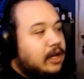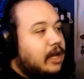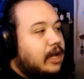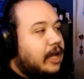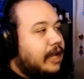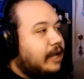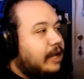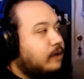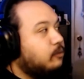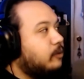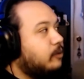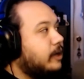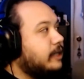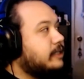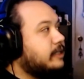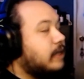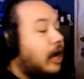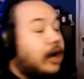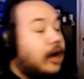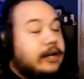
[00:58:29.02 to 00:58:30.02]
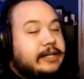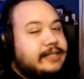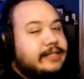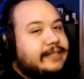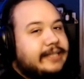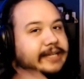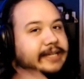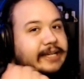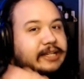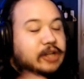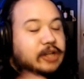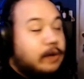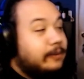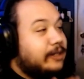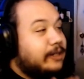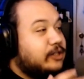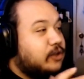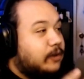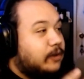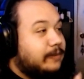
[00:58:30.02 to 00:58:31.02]
It was honestly
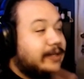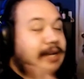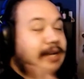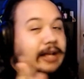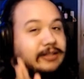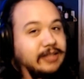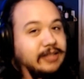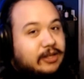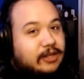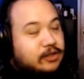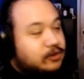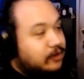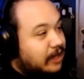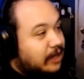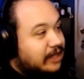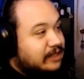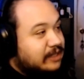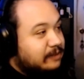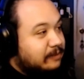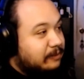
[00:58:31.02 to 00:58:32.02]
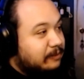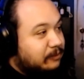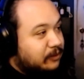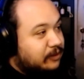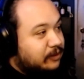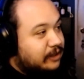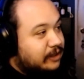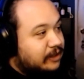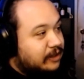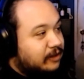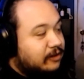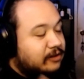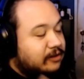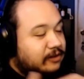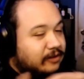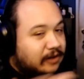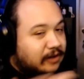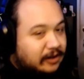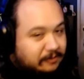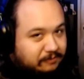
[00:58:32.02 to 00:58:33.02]
nobody told me, and I'll tell you guys and people here
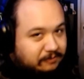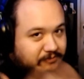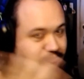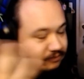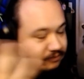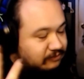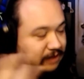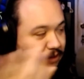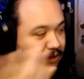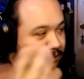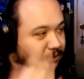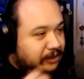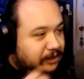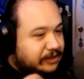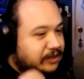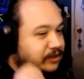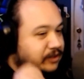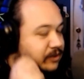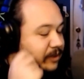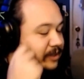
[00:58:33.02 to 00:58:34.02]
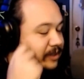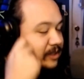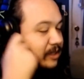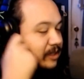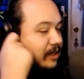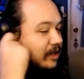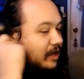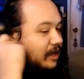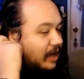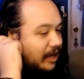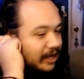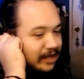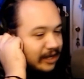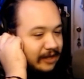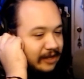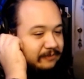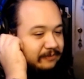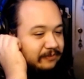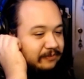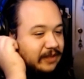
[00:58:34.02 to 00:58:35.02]
um, that are listening to us.
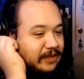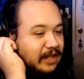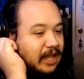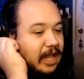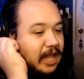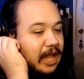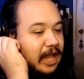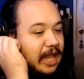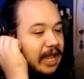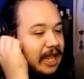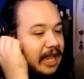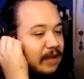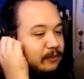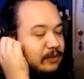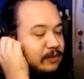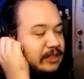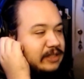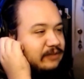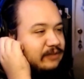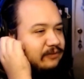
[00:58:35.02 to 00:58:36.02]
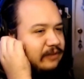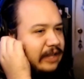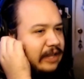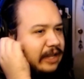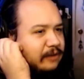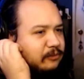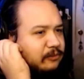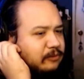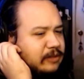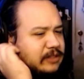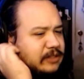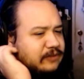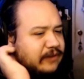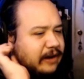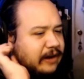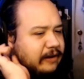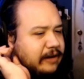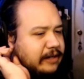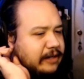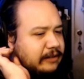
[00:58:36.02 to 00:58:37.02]
Um, it was it was
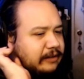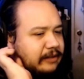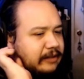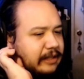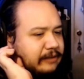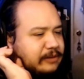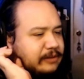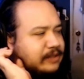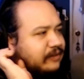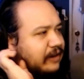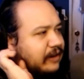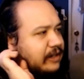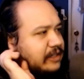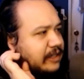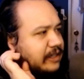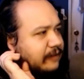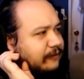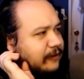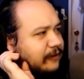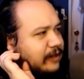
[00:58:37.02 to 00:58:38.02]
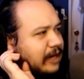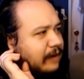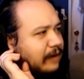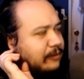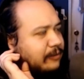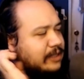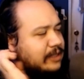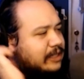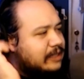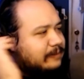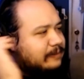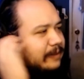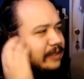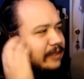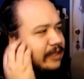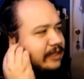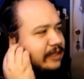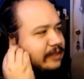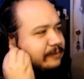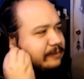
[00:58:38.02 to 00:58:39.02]
very it was very different. I wasn't
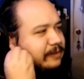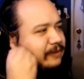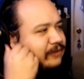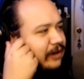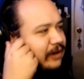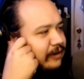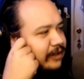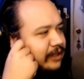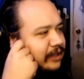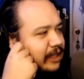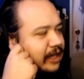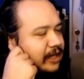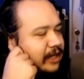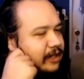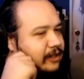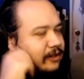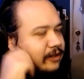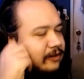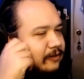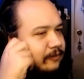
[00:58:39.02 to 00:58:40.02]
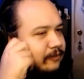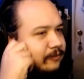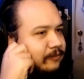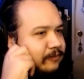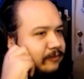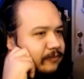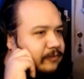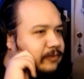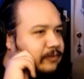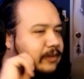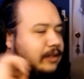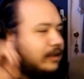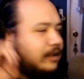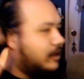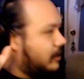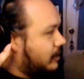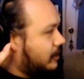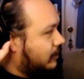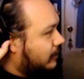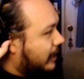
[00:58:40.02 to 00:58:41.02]
expecting it to be very like
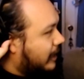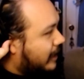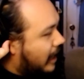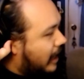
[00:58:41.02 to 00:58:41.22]
real life.